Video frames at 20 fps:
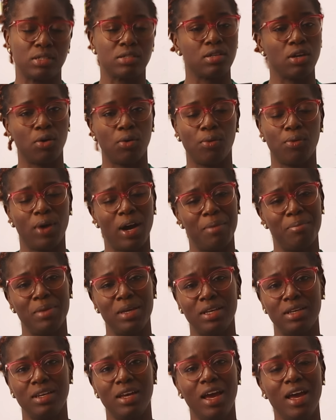So, I
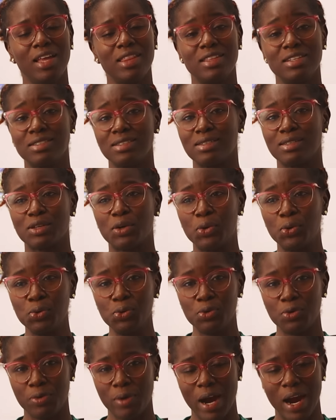mean, this is
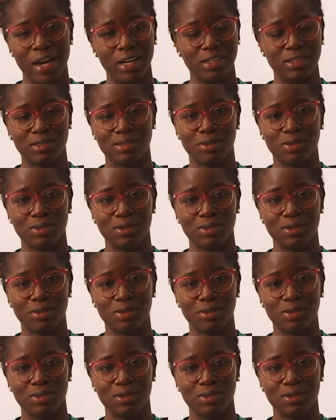cool, right?